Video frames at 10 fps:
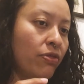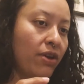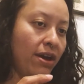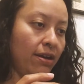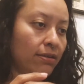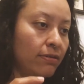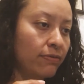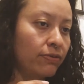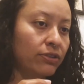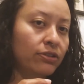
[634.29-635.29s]
that
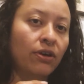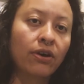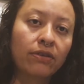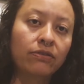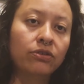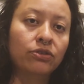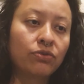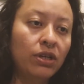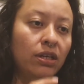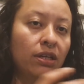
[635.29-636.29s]
facade of the
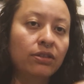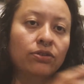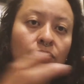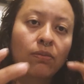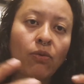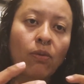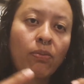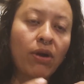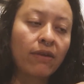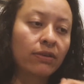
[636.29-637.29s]
street into a more
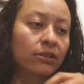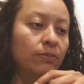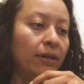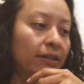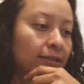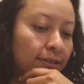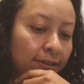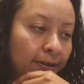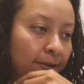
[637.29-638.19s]
private space.